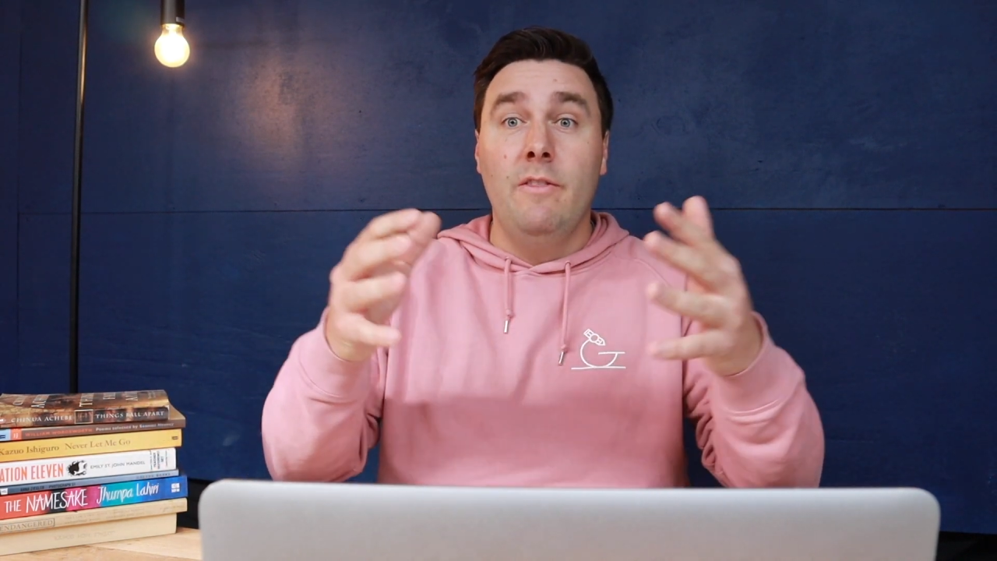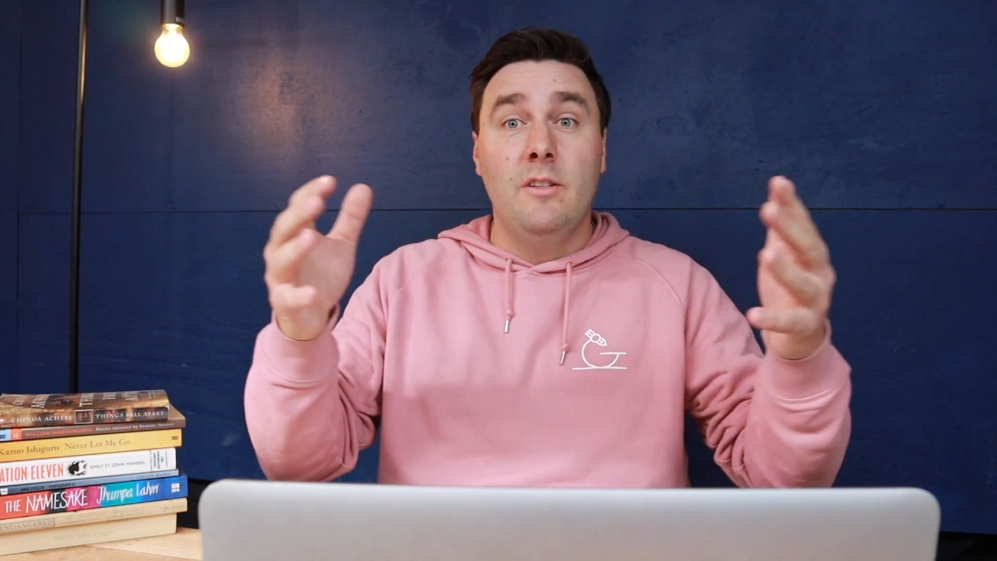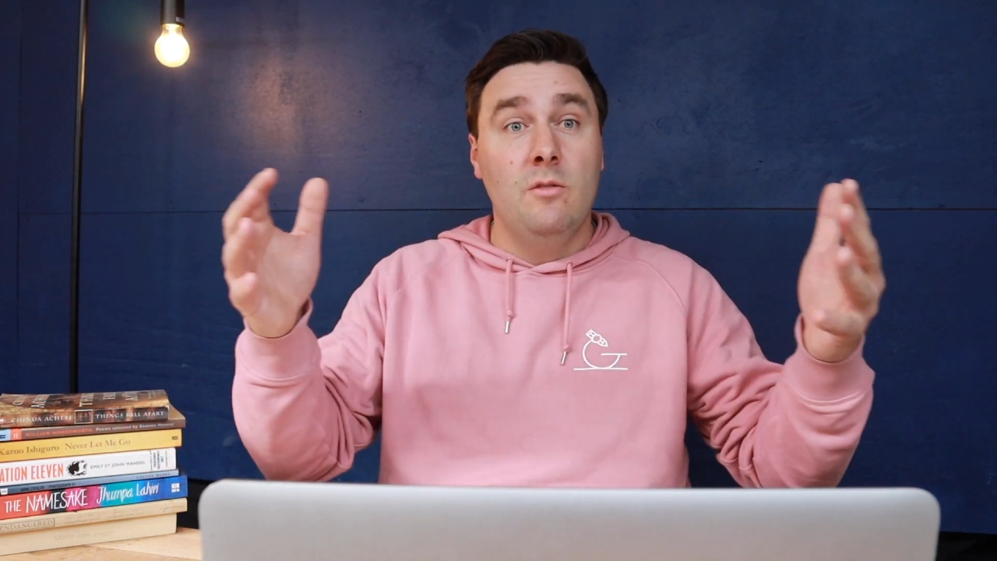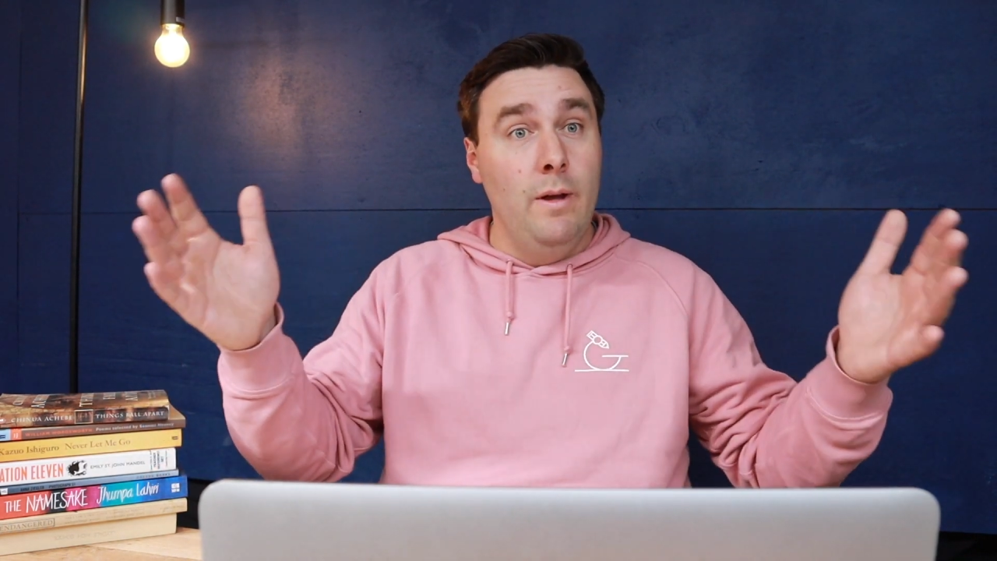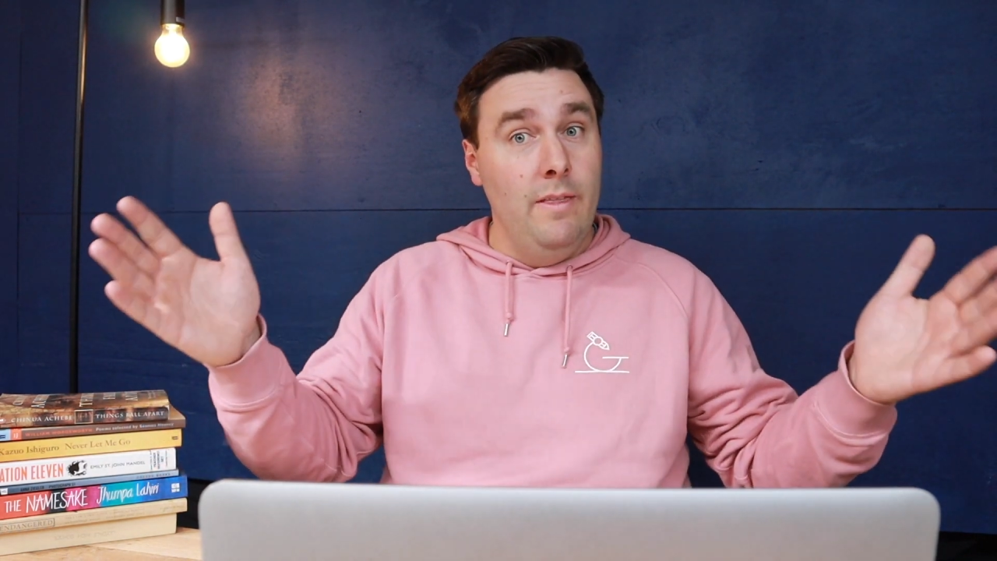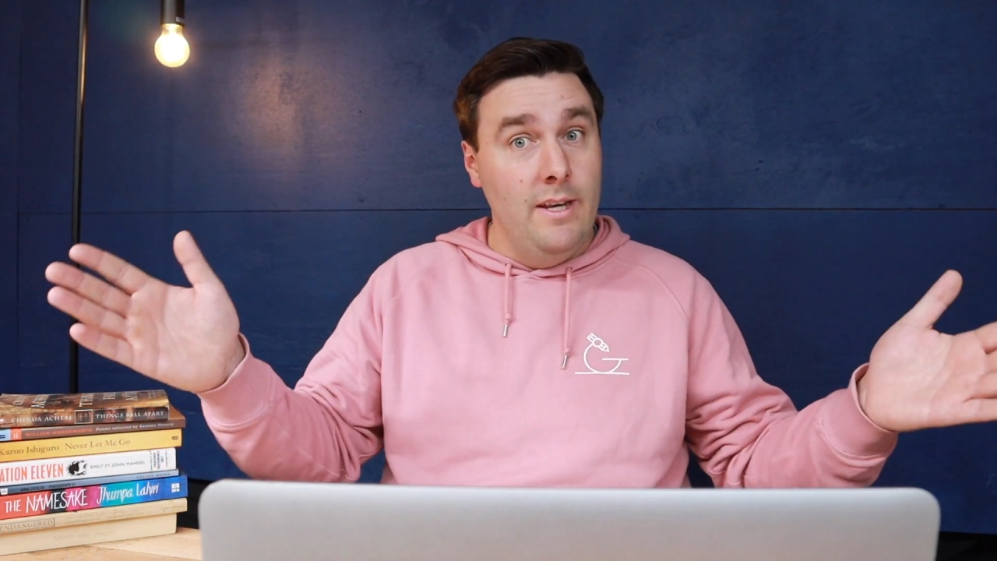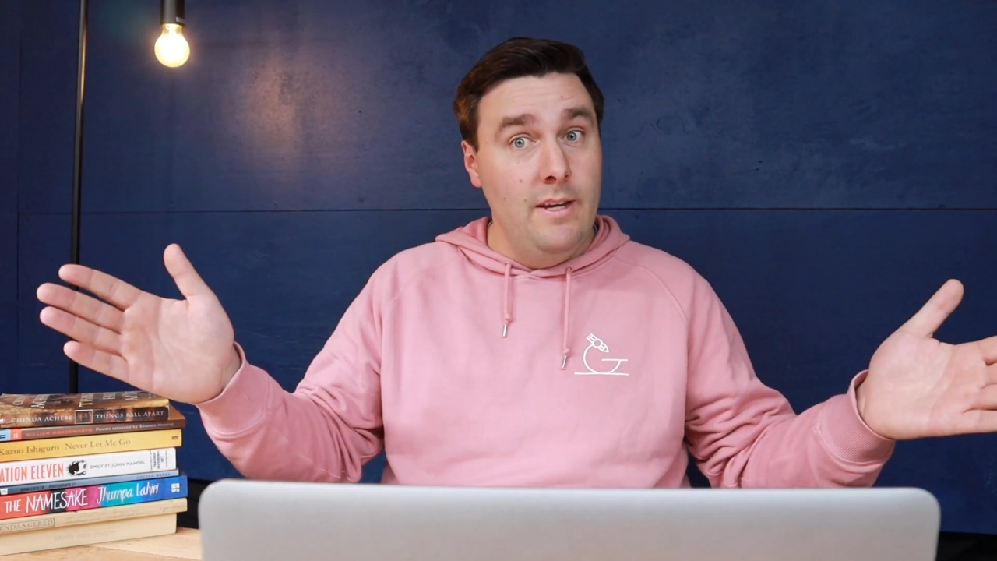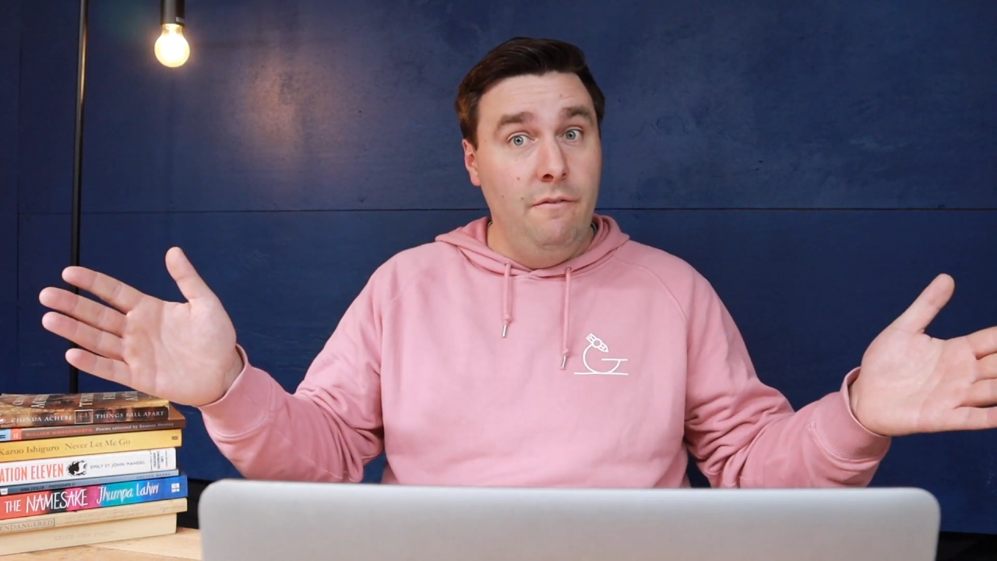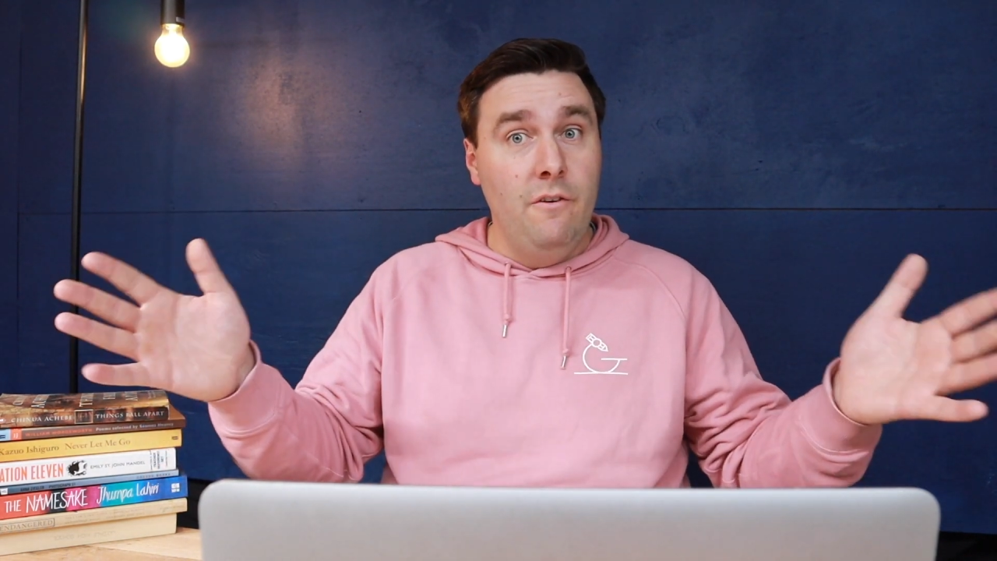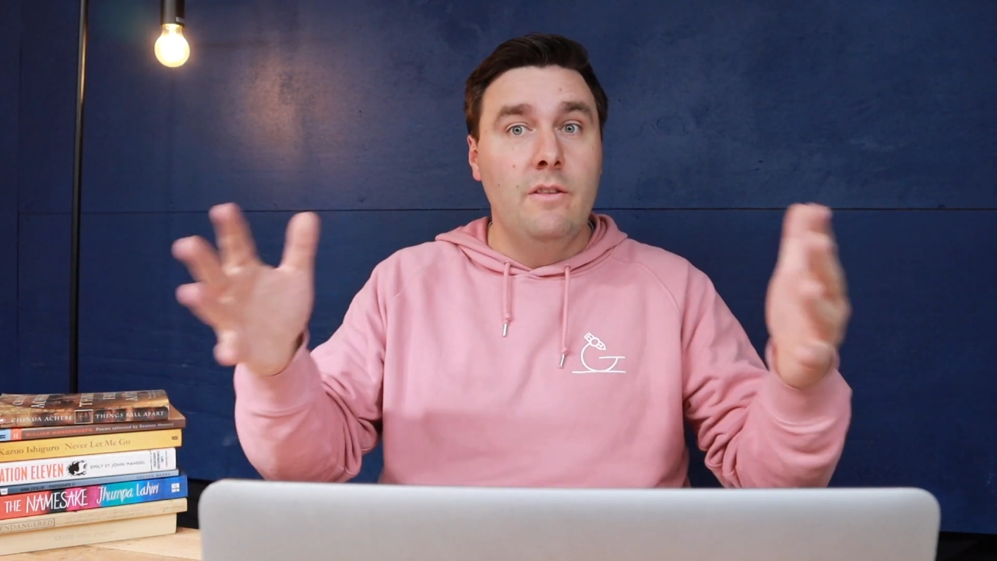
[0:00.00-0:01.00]
this is where they're
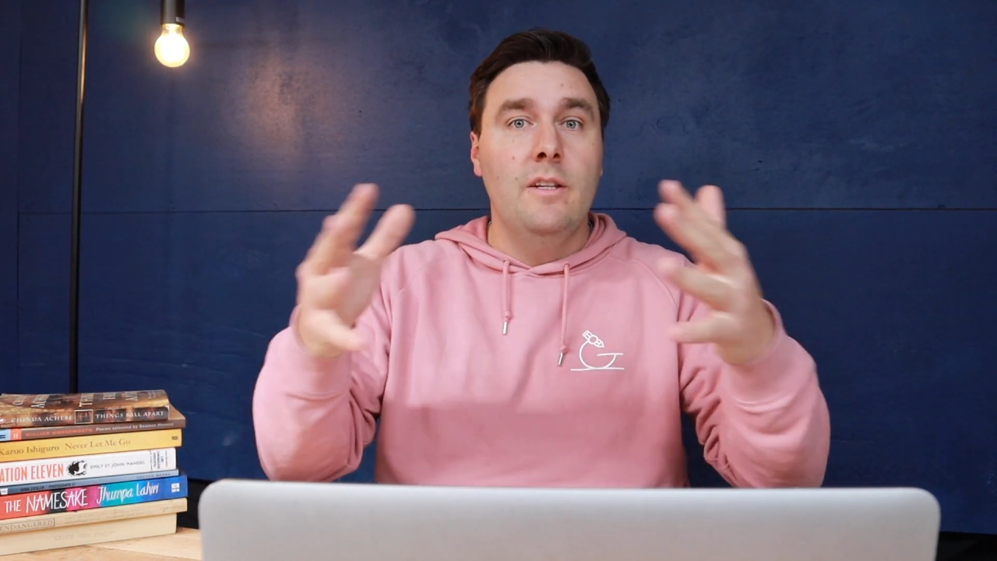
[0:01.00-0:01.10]
different,